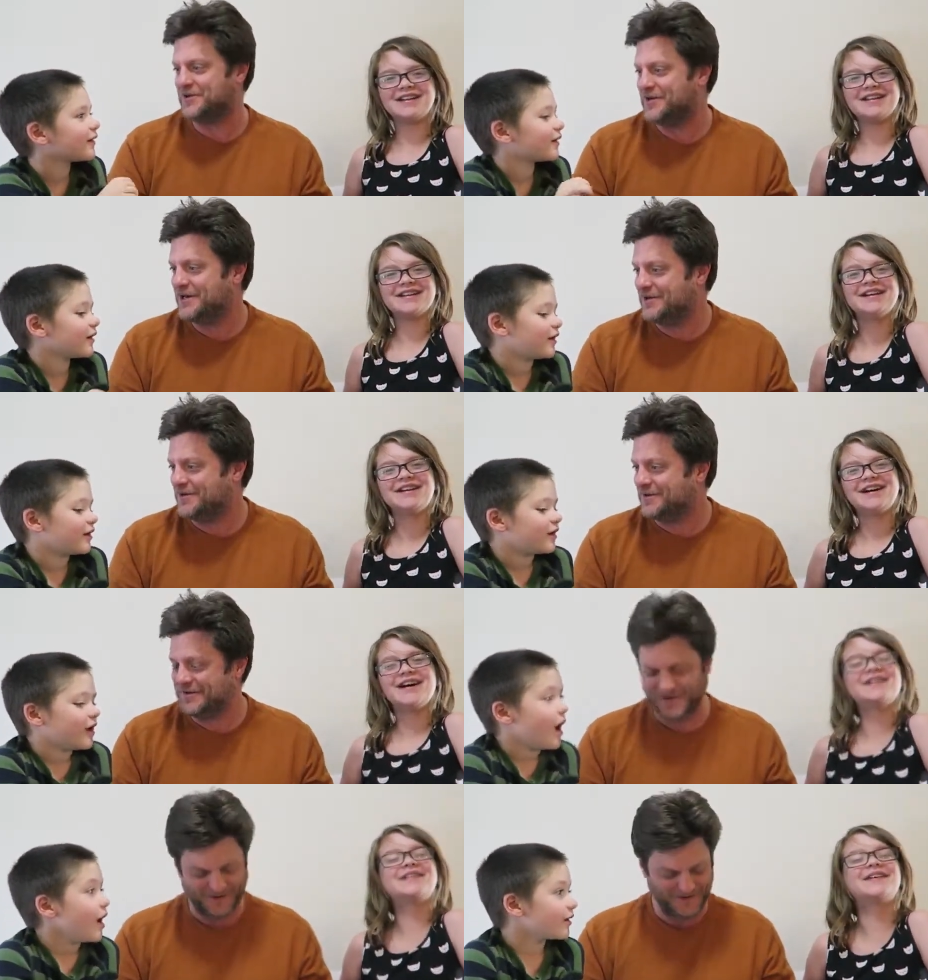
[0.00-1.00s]
Speaker 1: children do. You're
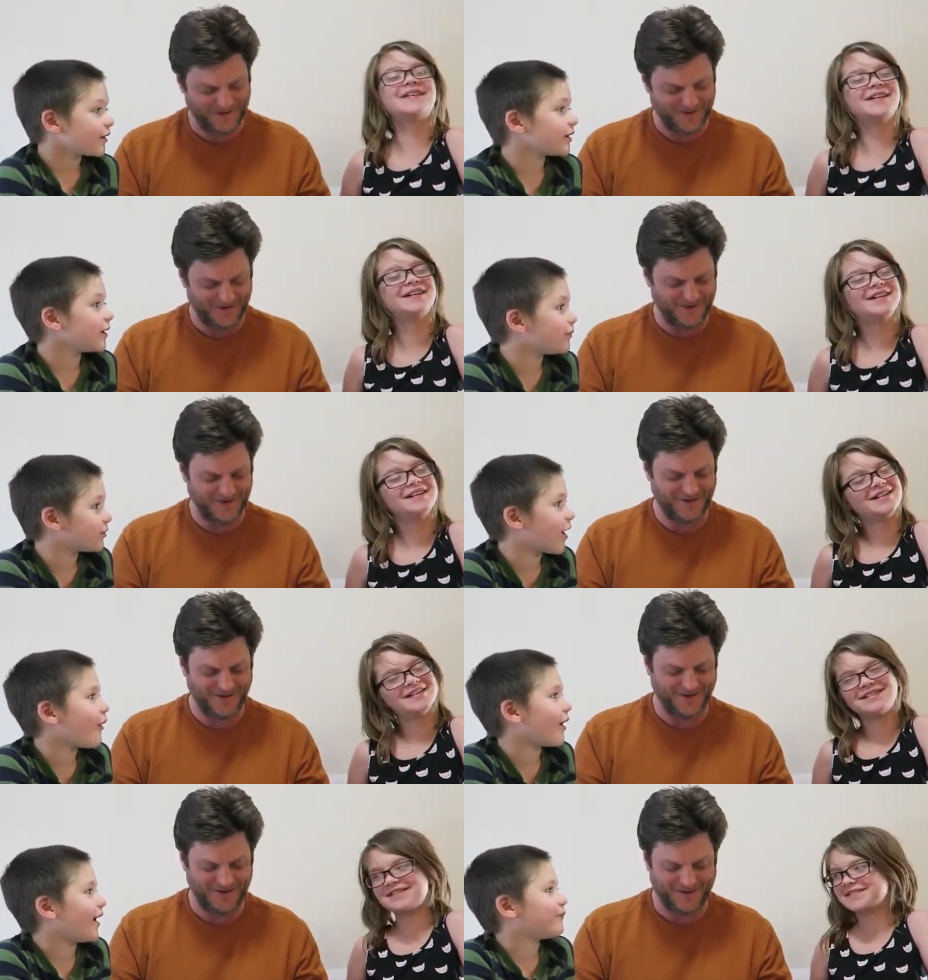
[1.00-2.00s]
gonna blow
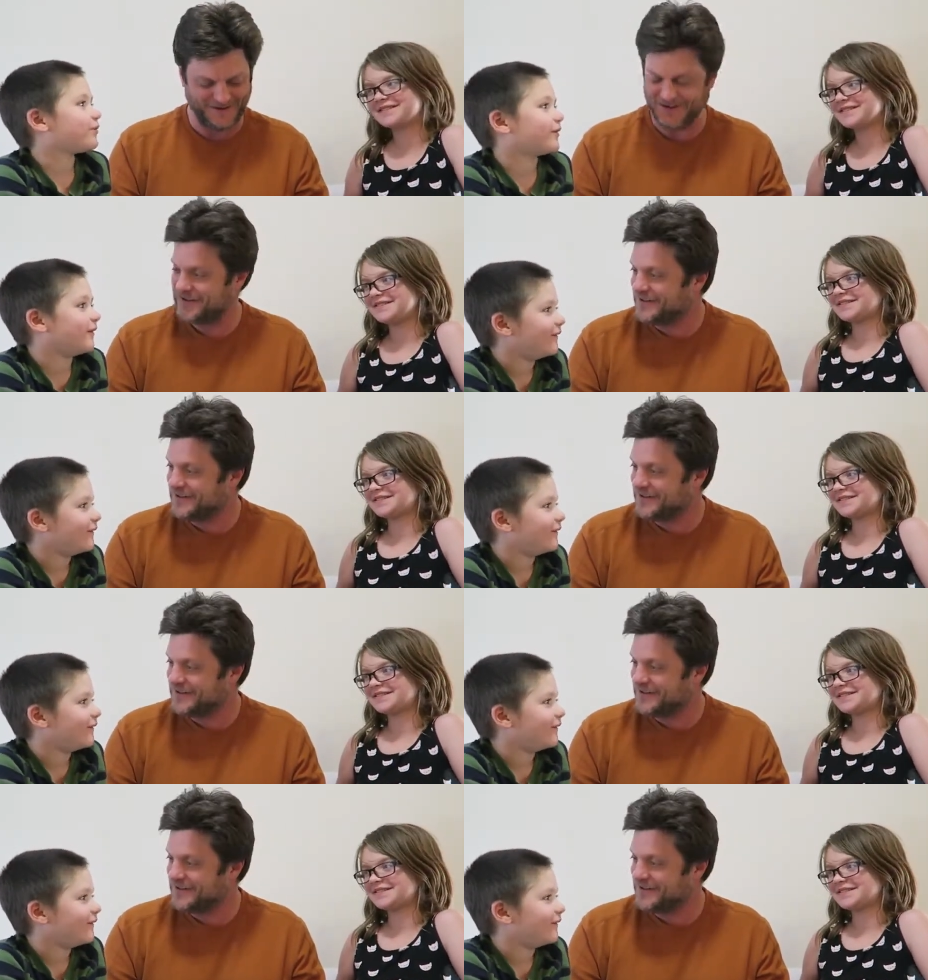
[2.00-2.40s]
up.